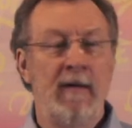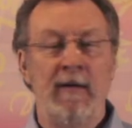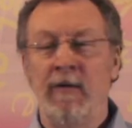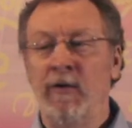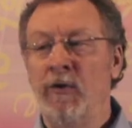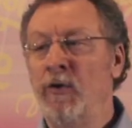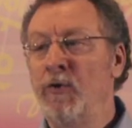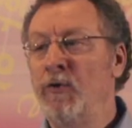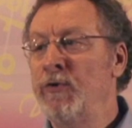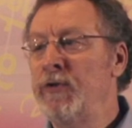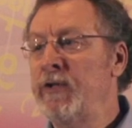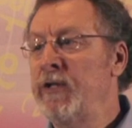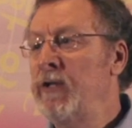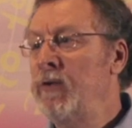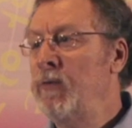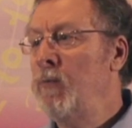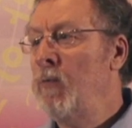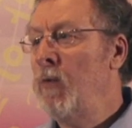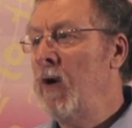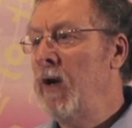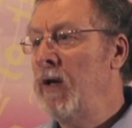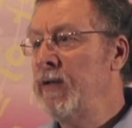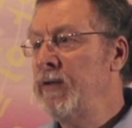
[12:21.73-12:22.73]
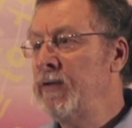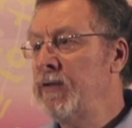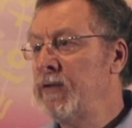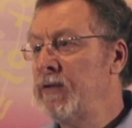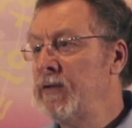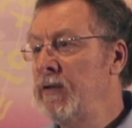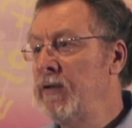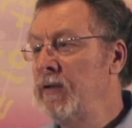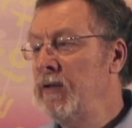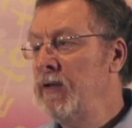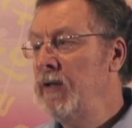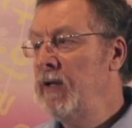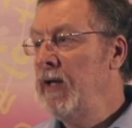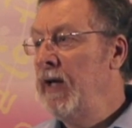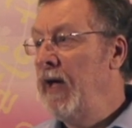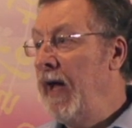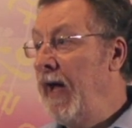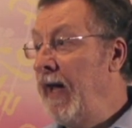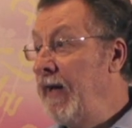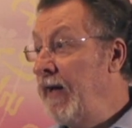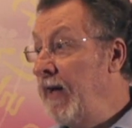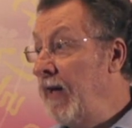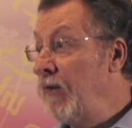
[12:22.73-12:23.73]
use it once,
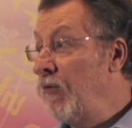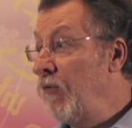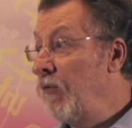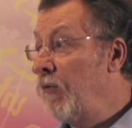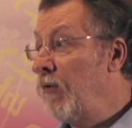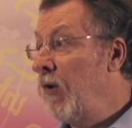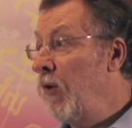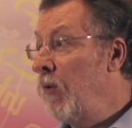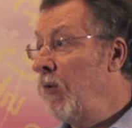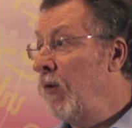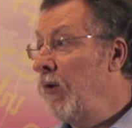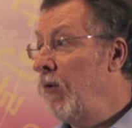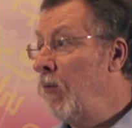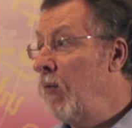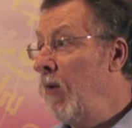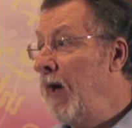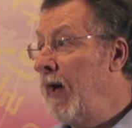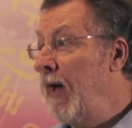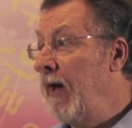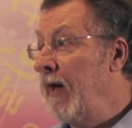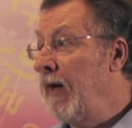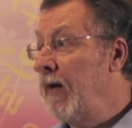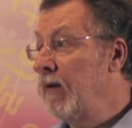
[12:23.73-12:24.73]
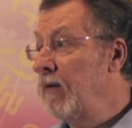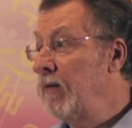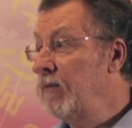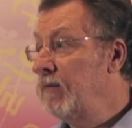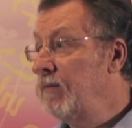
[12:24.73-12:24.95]
and then throw it away.